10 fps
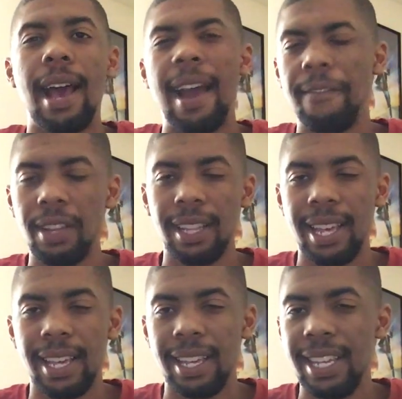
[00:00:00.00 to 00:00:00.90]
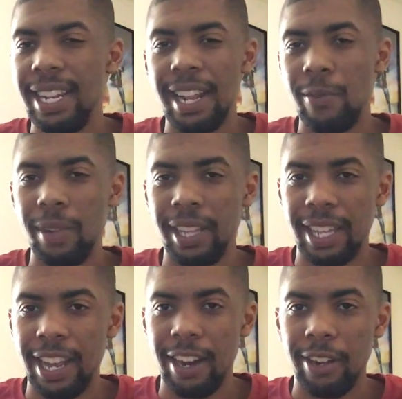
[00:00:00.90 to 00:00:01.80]
I feel like he didn't really
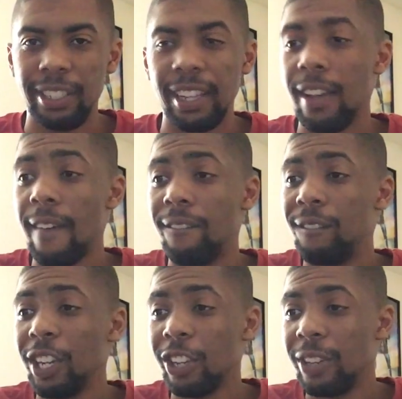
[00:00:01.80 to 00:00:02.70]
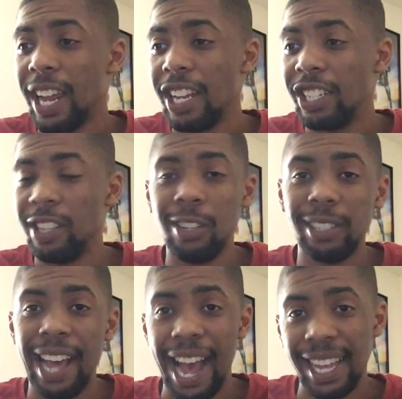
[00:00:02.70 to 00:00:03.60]
care. It's like, fuck your daddy's shield.
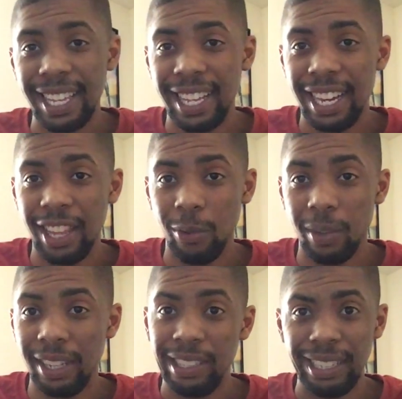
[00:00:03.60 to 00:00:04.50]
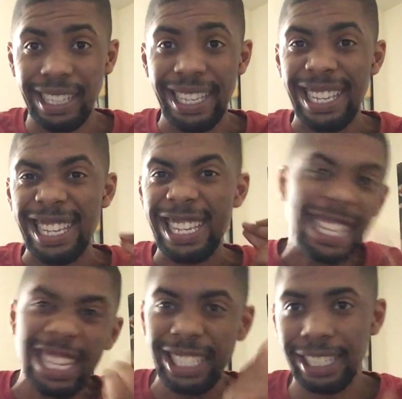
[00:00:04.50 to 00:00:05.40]
I can get another one
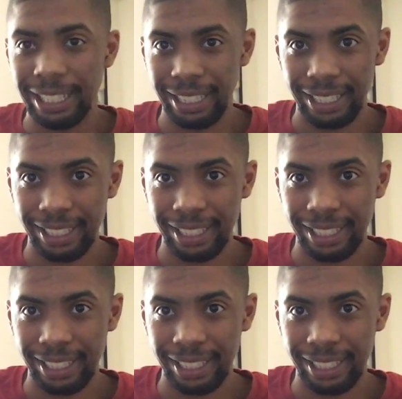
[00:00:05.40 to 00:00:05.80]
easily.